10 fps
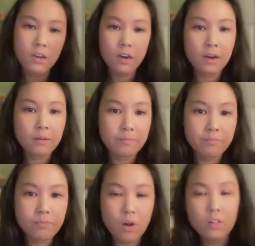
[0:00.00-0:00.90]
um,
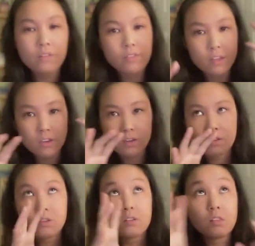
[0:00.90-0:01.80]
all of the
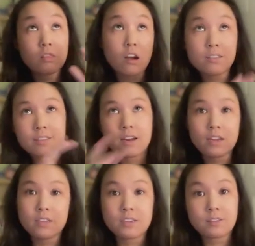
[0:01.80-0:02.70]
thoughts and
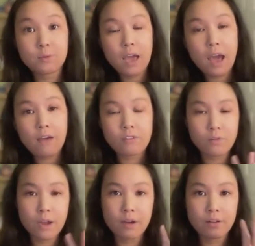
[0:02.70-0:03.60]
ideas we have
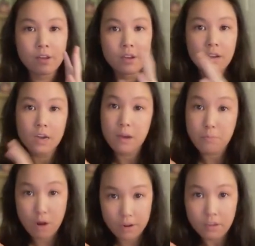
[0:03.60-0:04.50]
around uh,
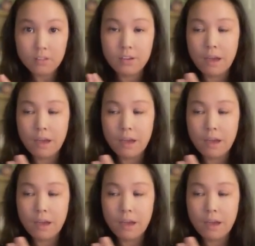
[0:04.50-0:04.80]
product,